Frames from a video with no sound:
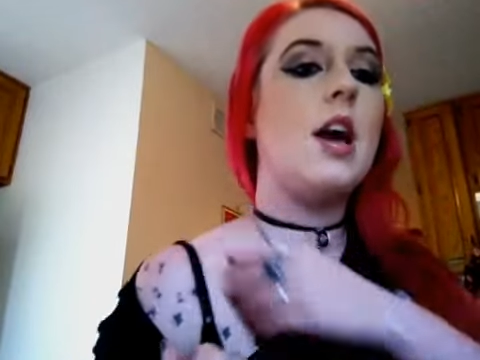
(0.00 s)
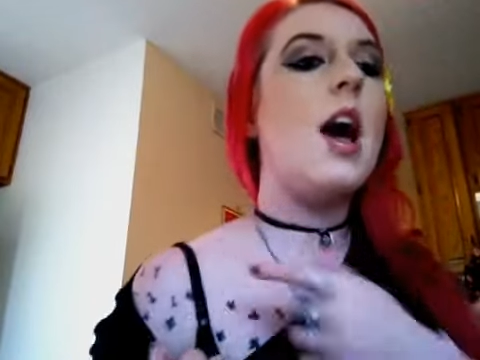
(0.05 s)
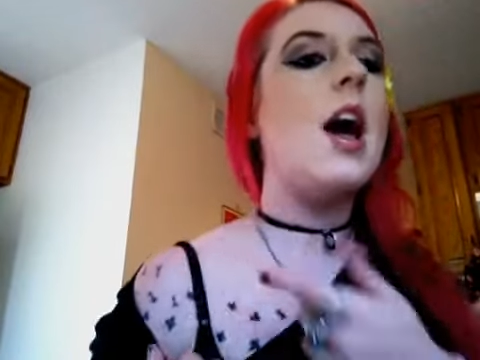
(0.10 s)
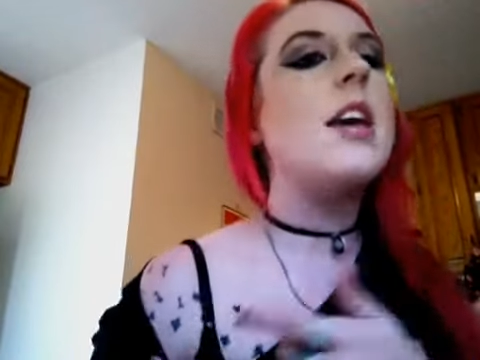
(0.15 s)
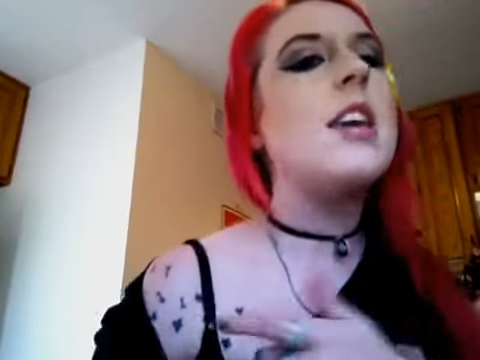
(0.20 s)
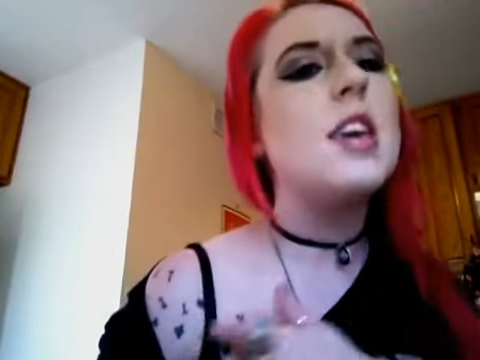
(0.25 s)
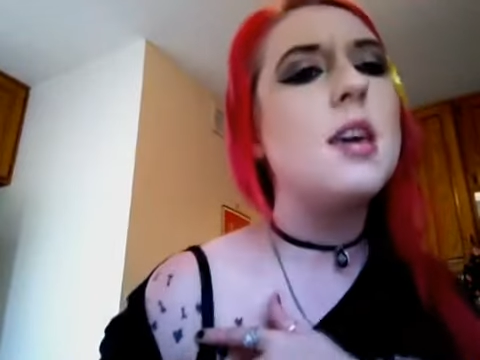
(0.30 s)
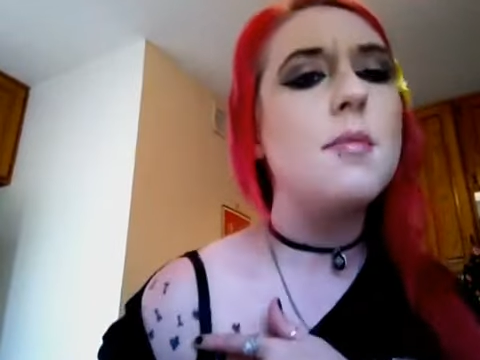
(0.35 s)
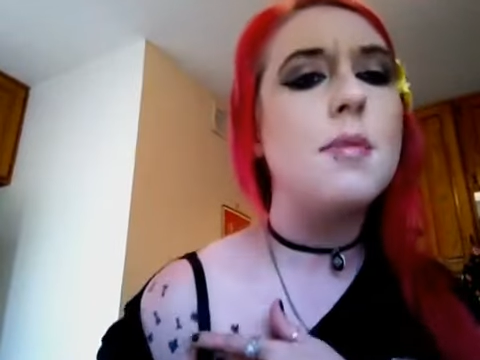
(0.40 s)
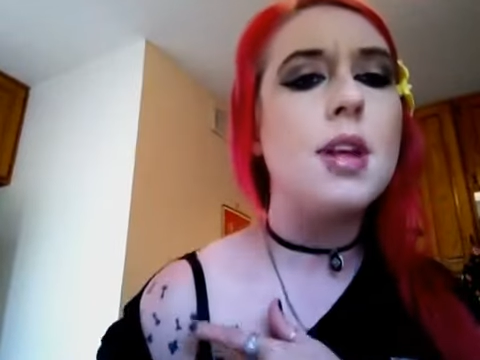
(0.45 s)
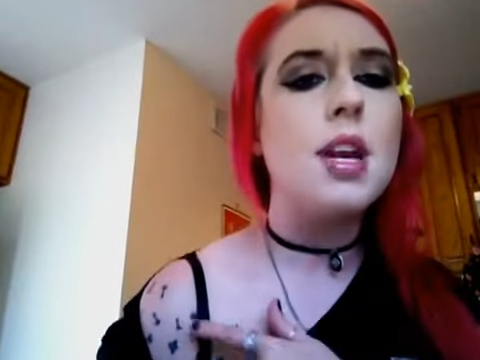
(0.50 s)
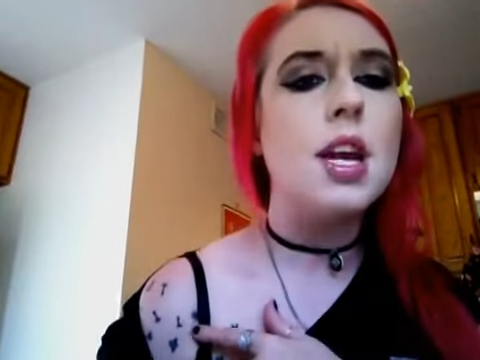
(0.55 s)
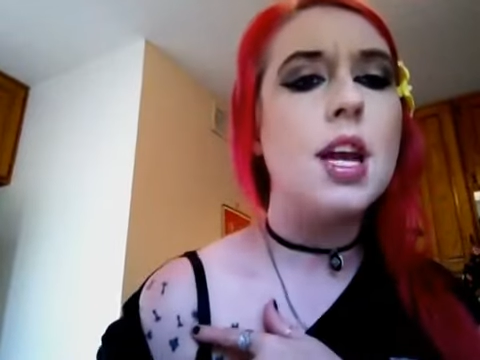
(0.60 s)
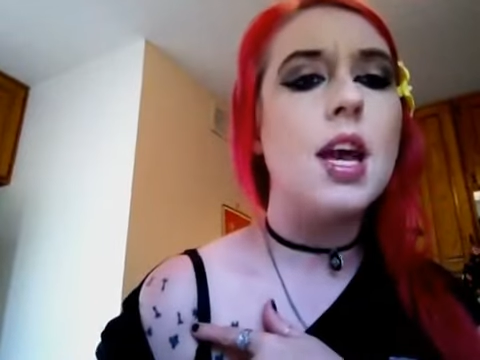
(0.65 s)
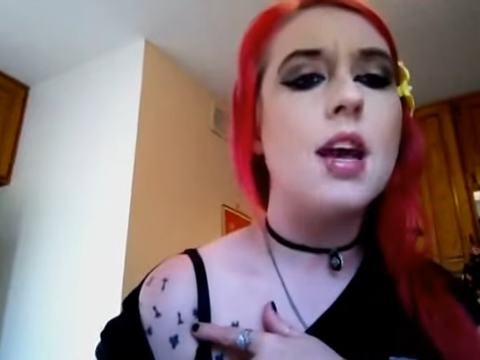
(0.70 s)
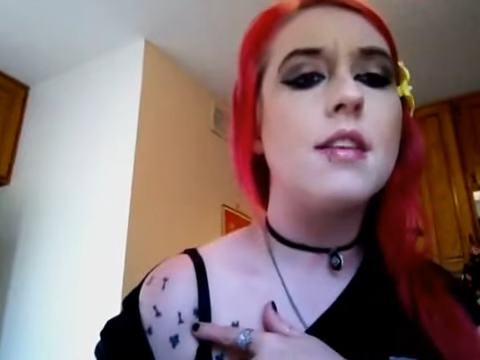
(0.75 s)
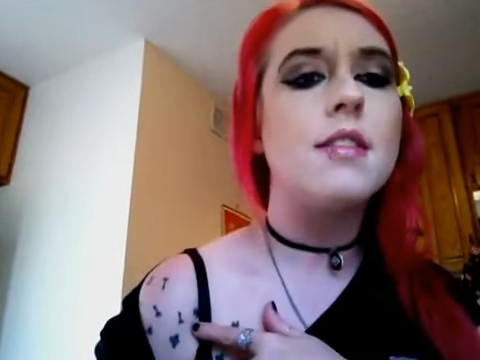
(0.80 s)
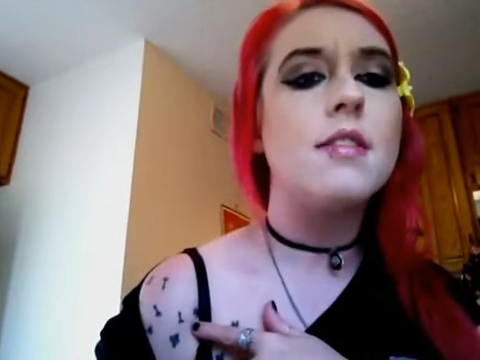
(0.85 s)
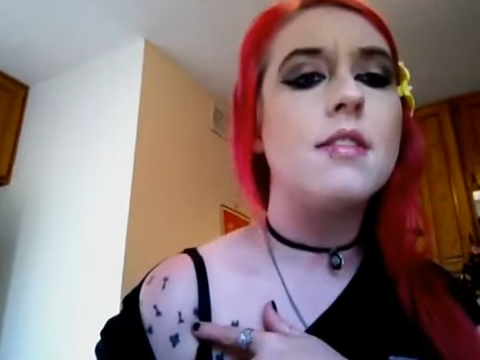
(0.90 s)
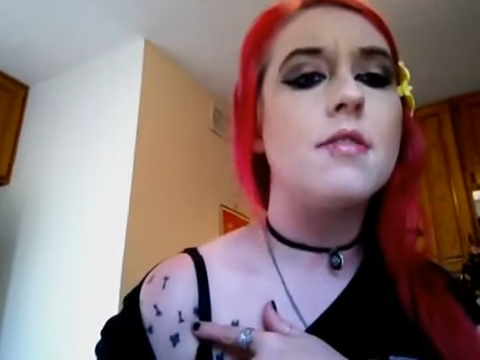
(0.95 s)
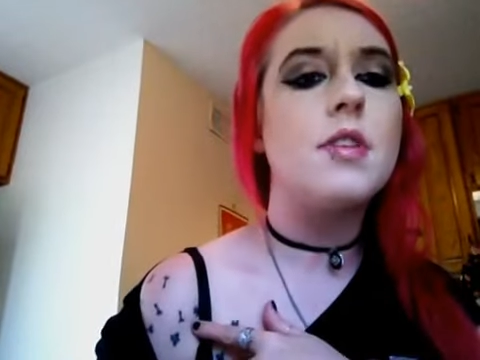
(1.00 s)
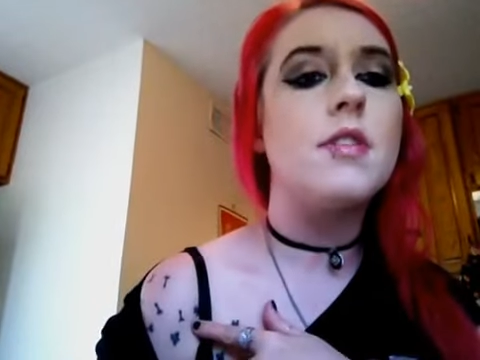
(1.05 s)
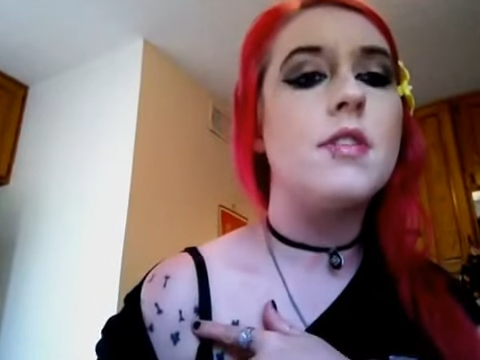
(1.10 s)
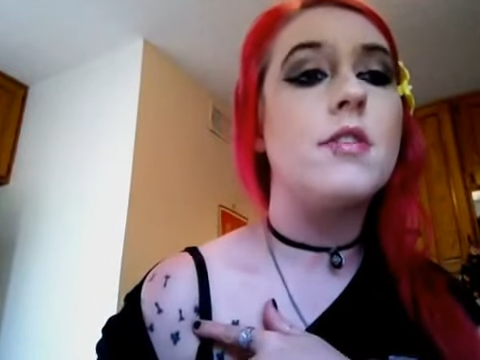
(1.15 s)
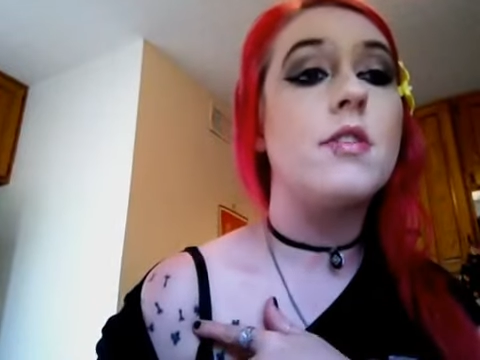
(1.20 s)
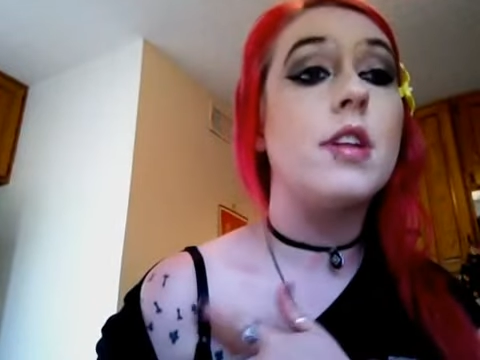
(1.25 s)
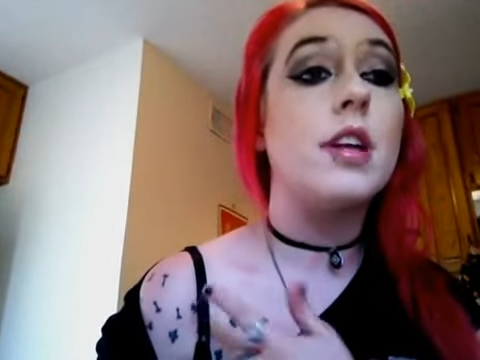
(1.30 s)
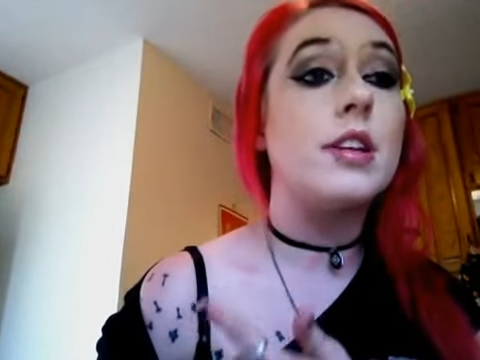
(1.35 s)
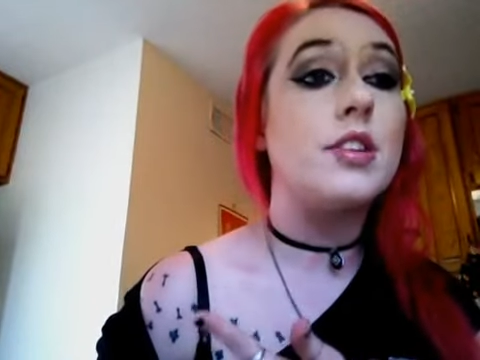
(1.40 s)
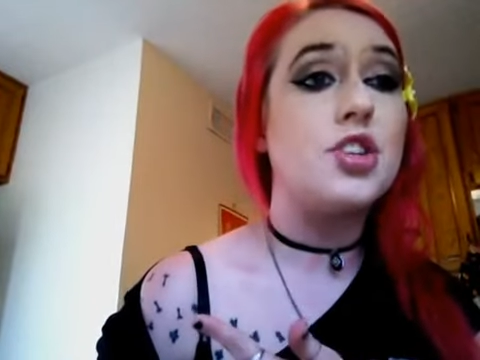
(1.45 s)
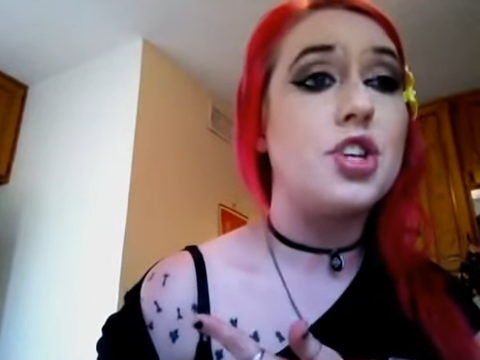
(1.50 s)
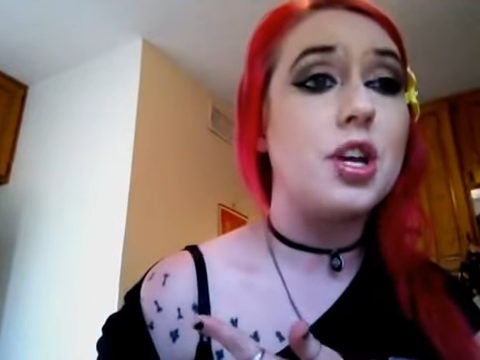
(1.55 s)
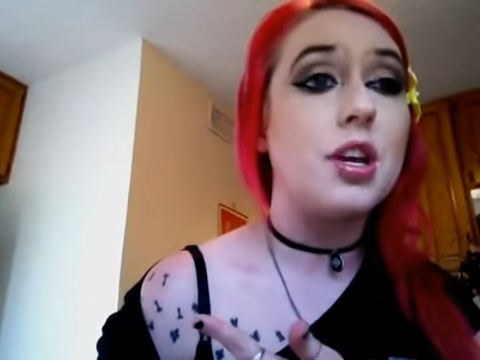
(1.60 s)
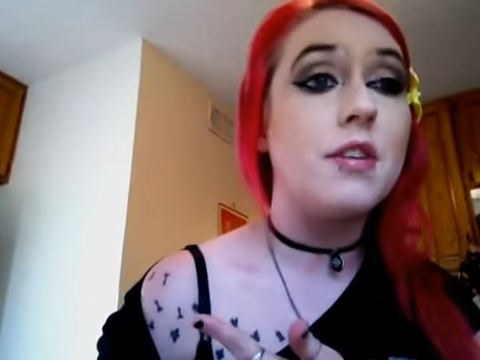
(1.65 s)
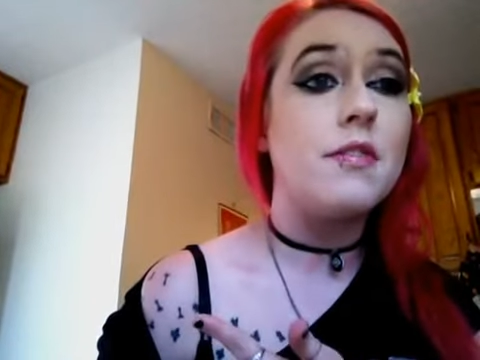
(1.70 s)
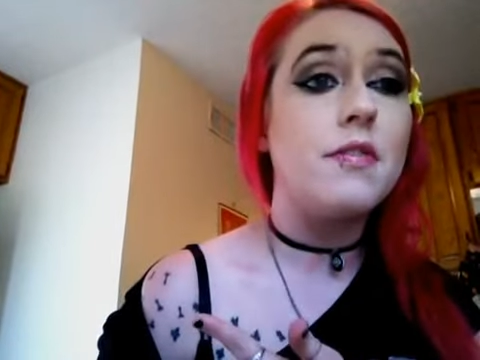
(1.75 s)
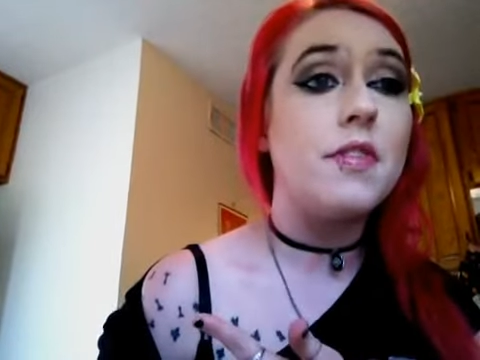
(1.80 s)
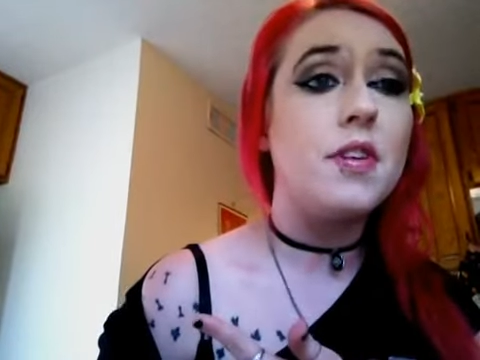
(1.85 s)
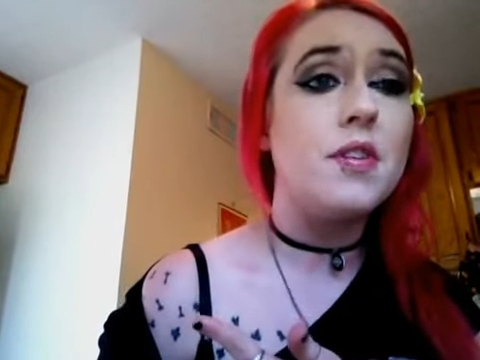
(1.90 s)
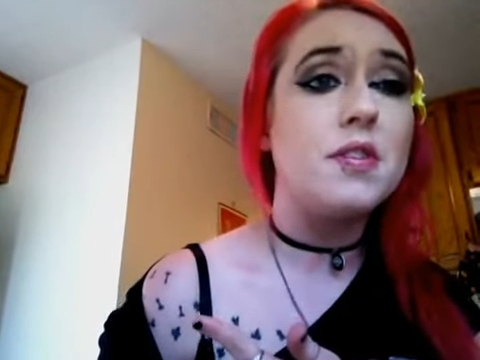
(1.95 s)
I keep getting asked if these are, like,
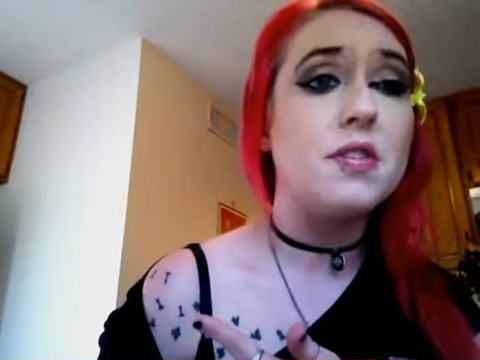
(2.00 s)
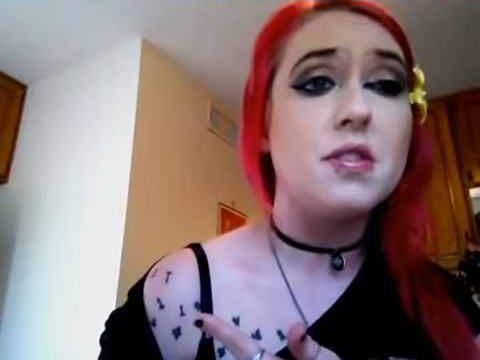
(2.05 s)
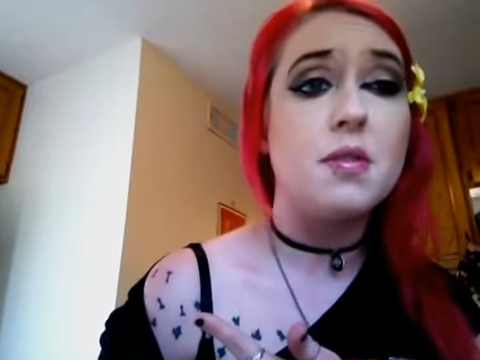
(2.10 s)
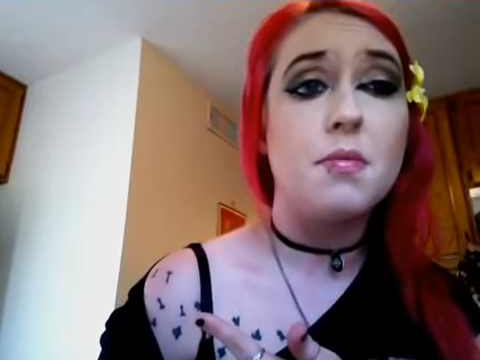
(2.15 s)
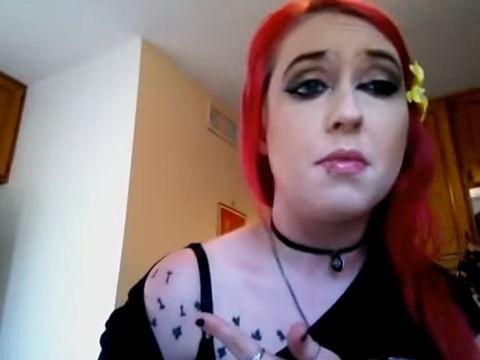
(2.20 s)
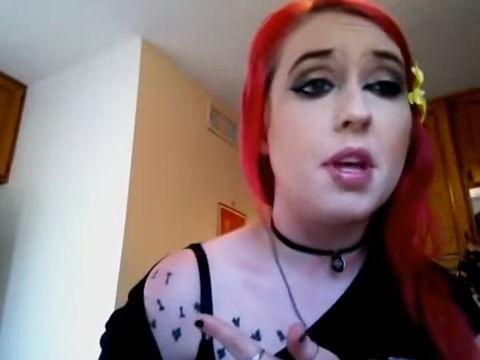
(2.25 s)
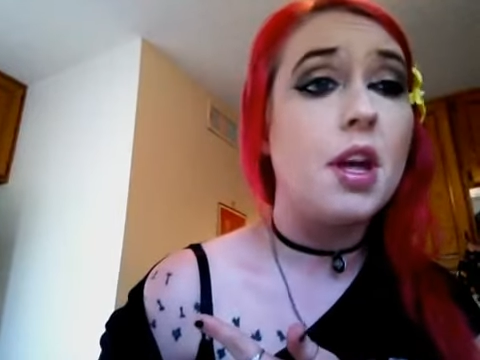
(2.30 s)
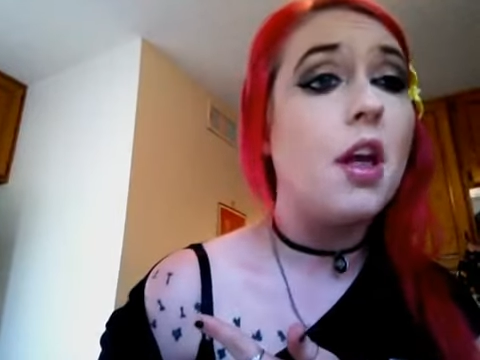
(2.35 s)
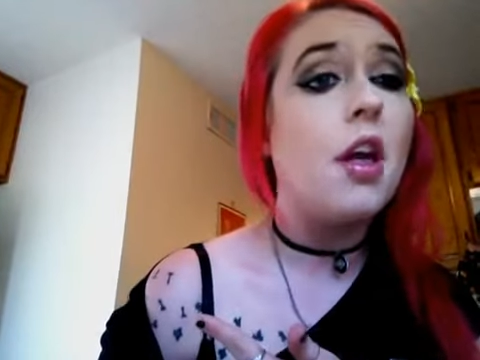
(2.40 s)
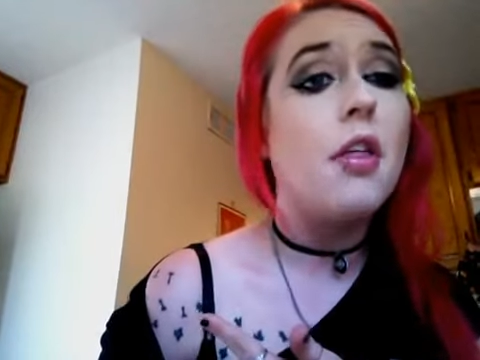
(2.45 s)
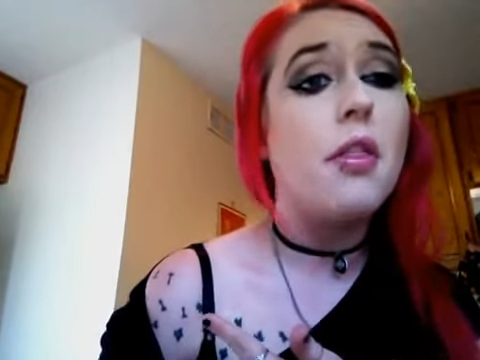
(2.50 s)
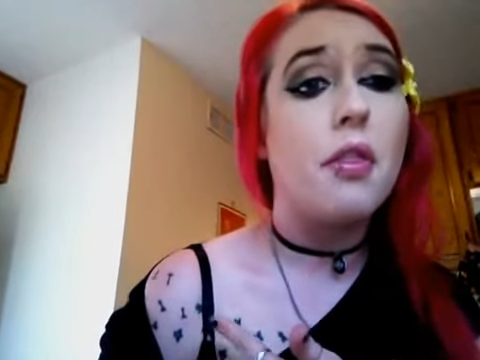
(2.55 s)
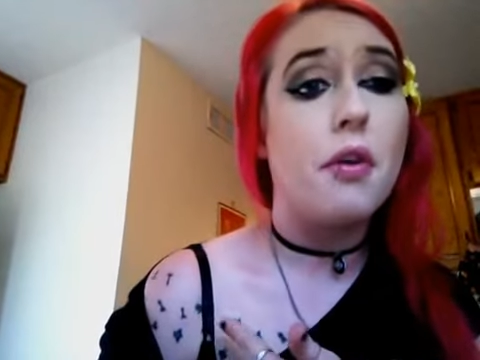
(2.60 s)
chicken feet or something.